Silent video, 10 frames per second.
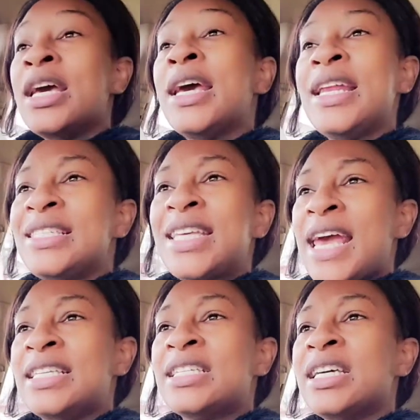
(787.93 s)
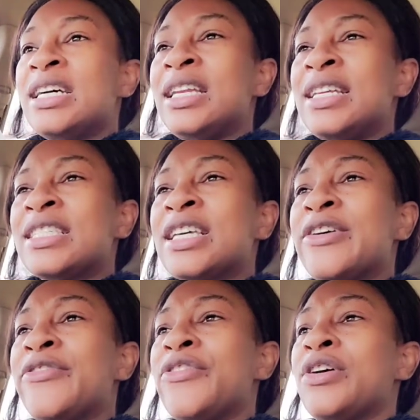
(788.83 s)
and it tastes good and it's
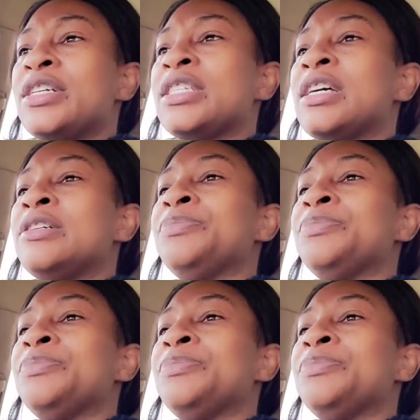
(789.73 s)
good for you. So